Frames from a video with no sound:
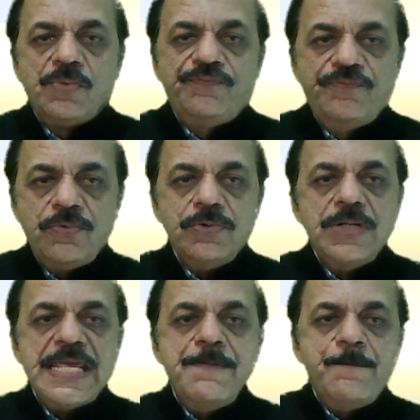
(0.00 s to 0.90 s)

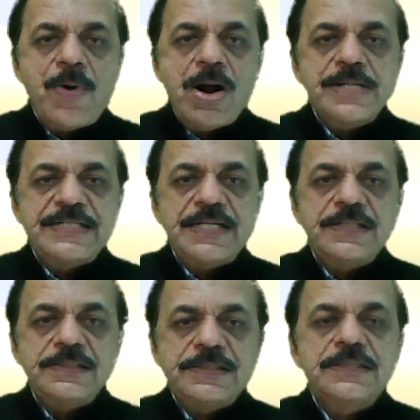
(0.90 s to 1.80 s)
Four
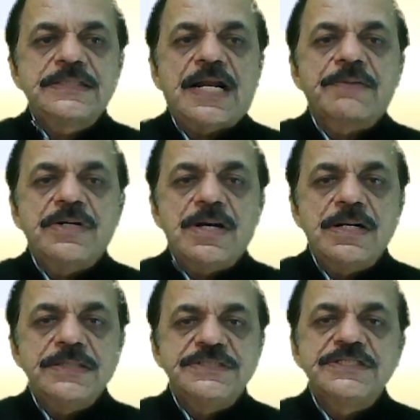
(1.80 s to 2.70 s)
important
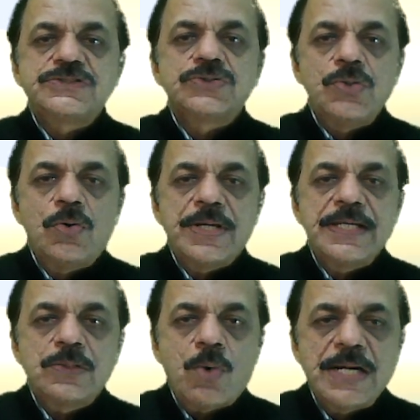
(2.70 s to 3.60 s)
terminologies to know
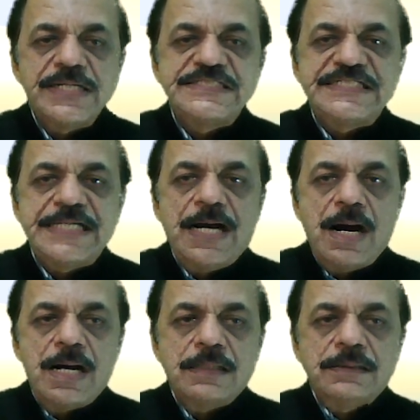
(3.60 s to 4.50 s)
in quality
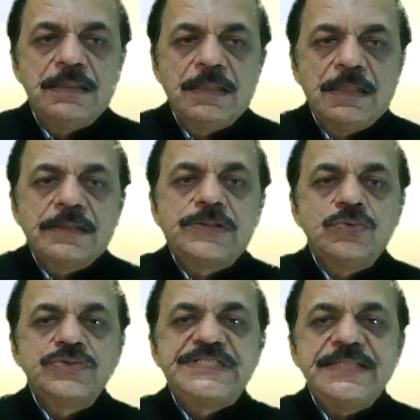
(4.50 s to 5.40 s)
are
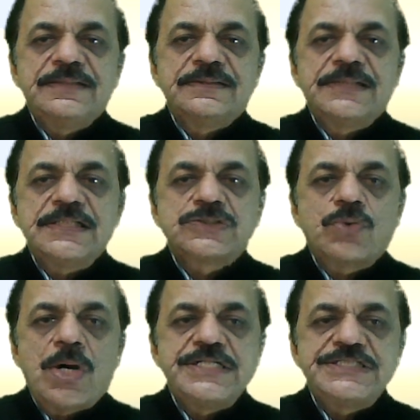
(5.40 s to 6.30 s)
QC, that is
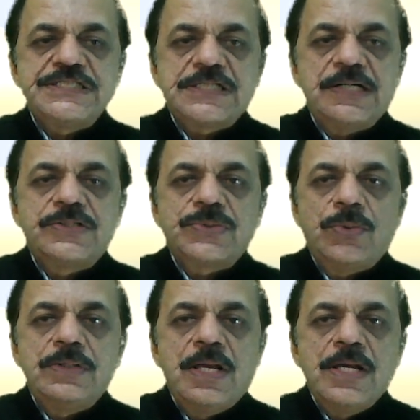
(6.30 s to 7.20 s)
quality control,
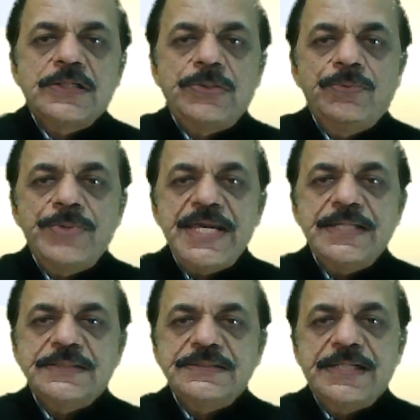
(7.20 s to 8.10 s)

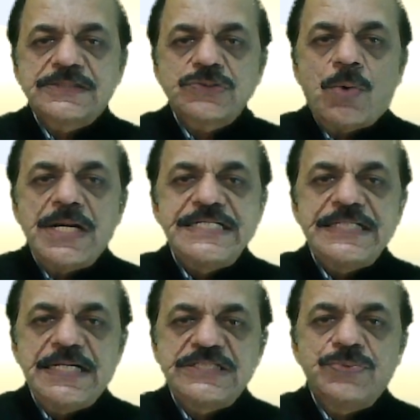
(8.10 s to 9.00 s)
QA, that is
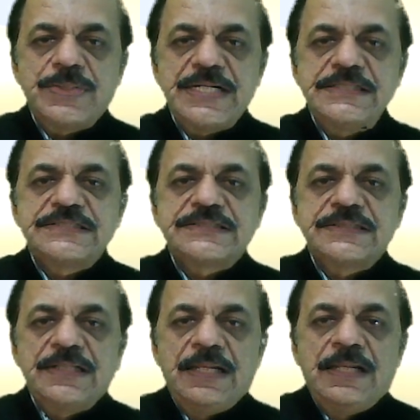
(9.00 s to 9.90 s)
quality
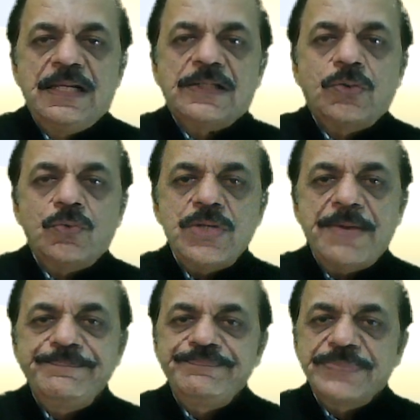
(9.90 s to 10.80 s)
assurance,
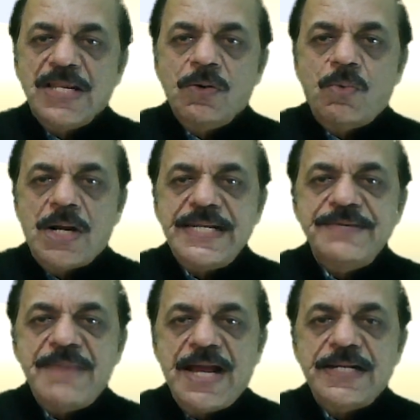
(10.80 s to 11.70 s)
QM, quality
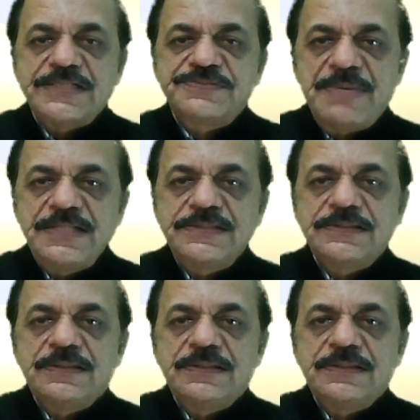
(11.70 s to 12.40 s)
management,